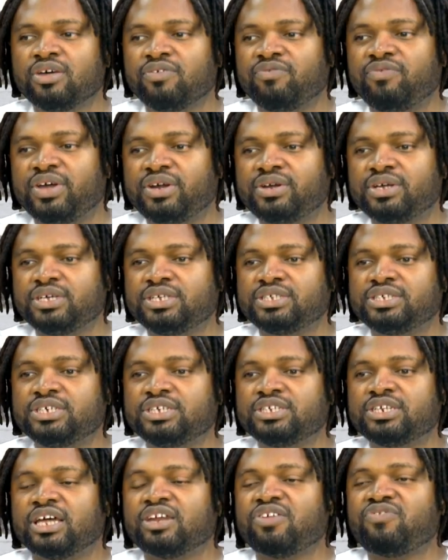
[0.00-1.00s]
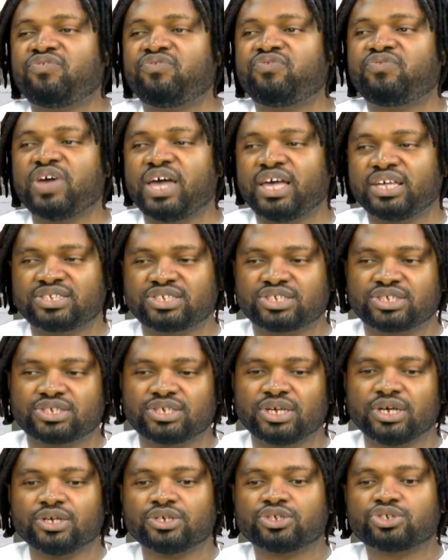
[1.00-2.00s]
very easy Now the
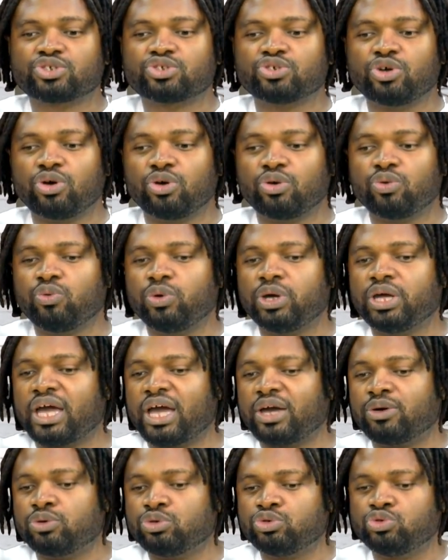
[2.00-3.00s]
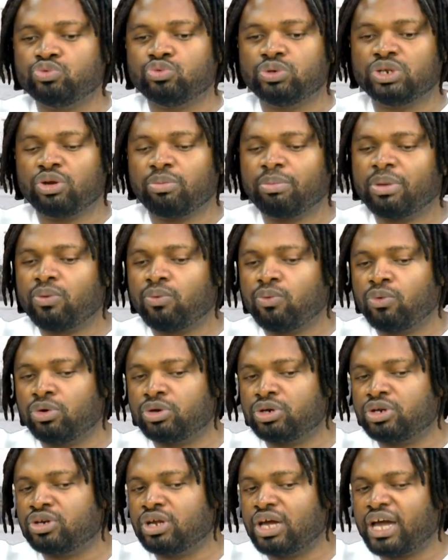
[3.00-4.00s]
first song we i go do with number
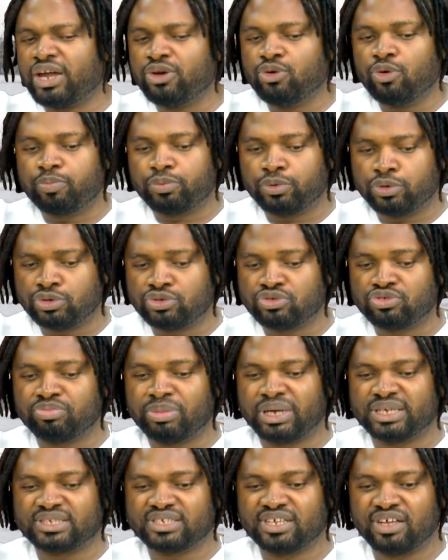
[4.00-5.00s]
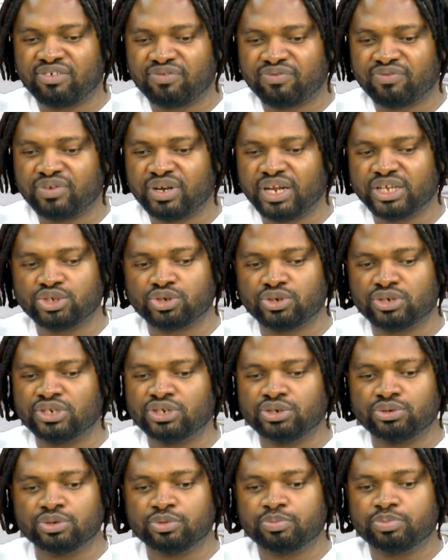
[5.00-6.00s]
one i no produce myself Now johnny
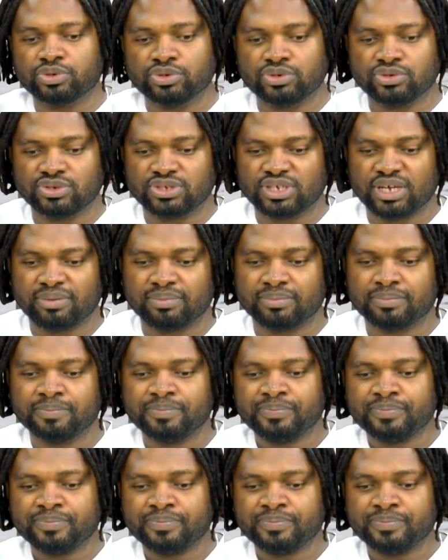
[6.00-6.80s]
drille produce am